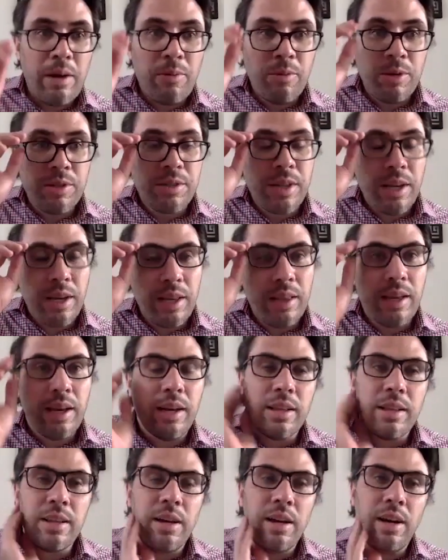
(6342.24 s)
would say
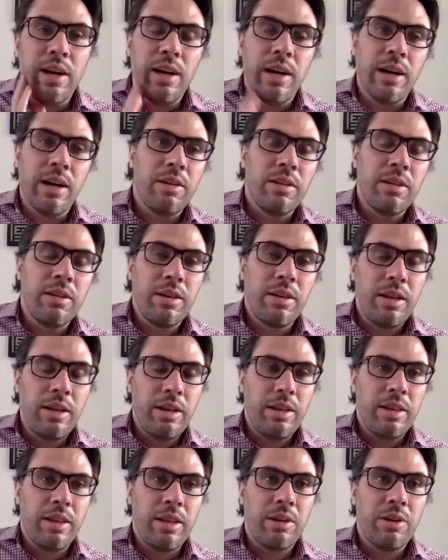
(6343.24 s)
that
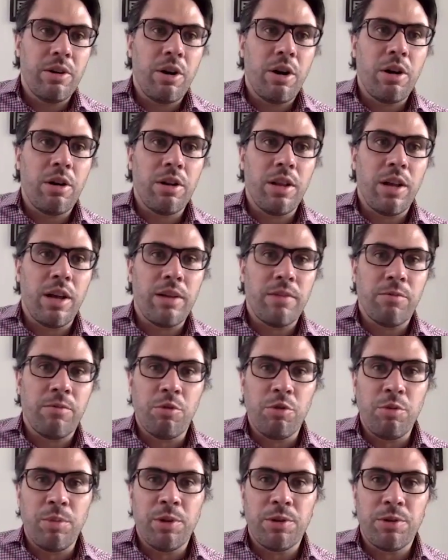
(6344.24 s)
there are a lot of
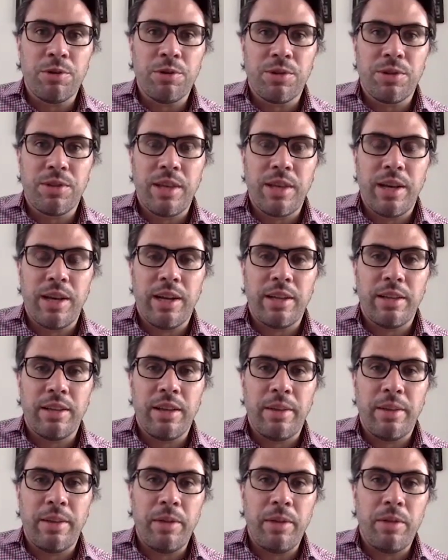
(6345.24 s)
rumors that,
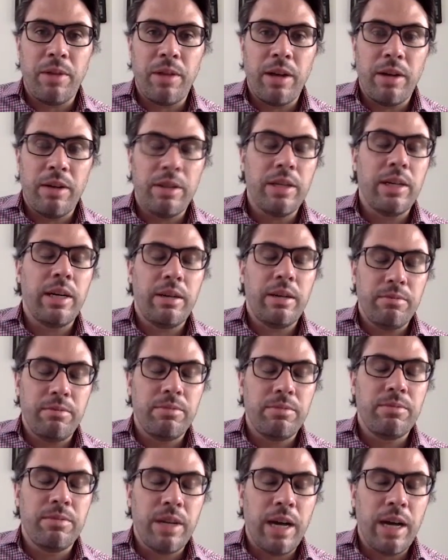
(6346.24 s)
I mean,
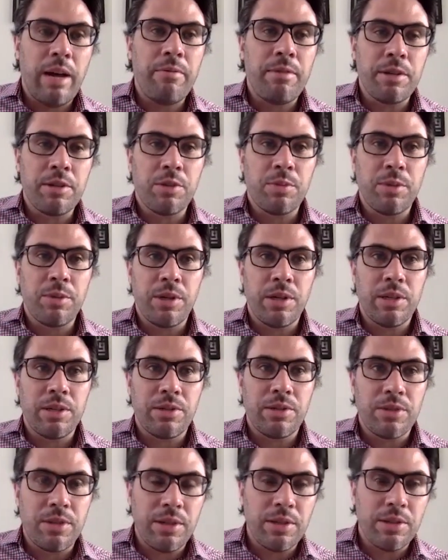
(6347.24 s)
I've
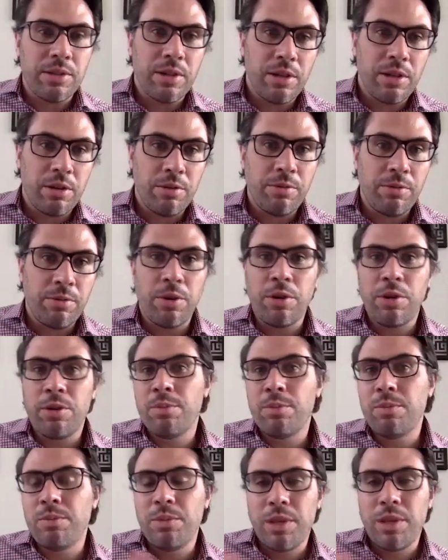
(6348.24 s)
experienced this at our
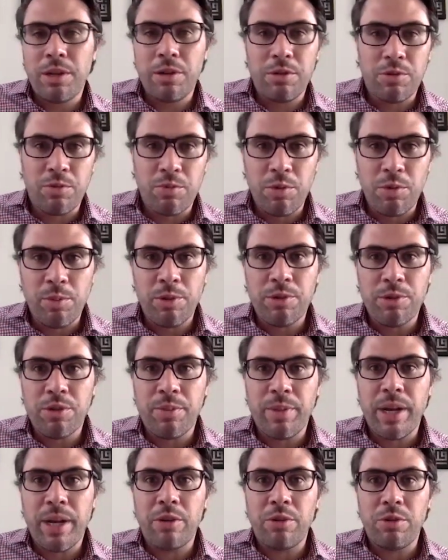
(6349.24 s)
firm. There's rumors
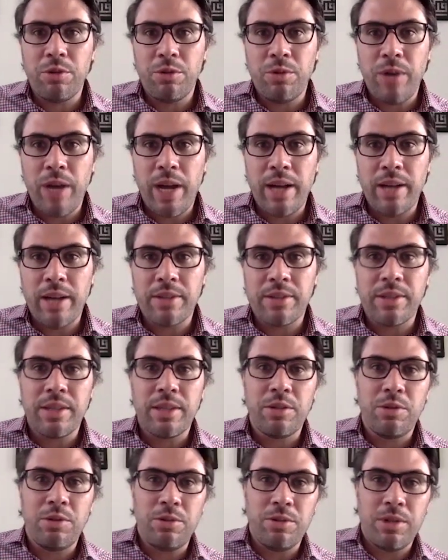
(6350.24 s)
about who has it,
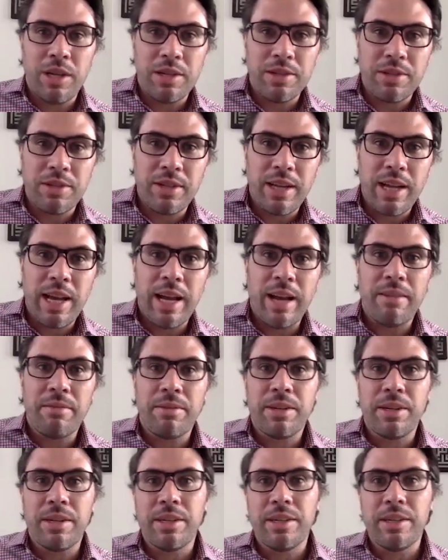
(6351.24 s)
who doesn't have
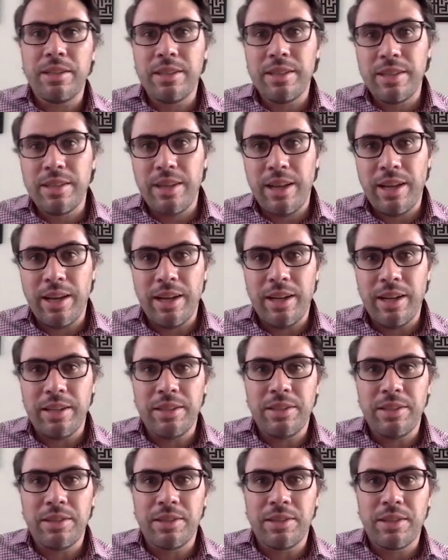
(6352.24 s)
it,
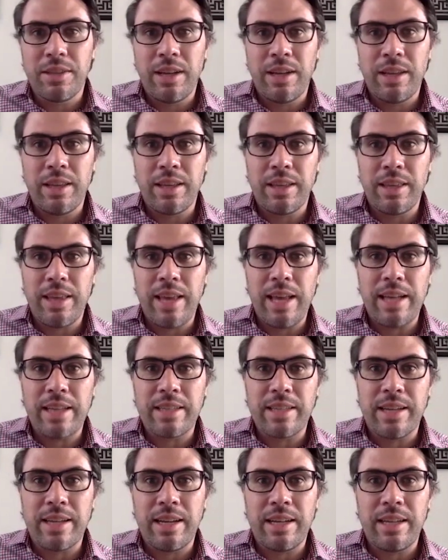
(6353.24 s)
and I think the
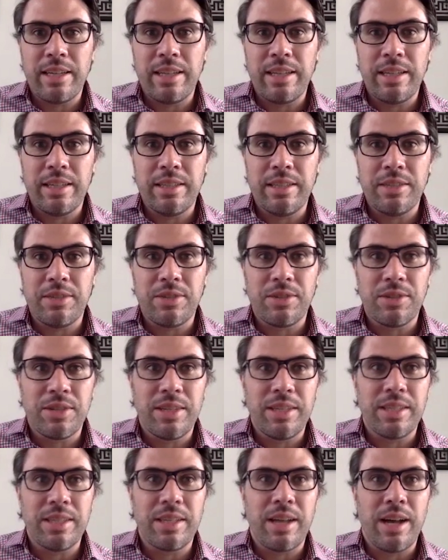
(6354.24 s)
anxiety
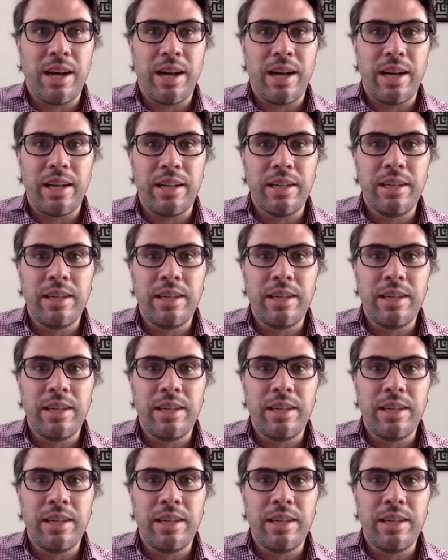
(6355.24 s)
is high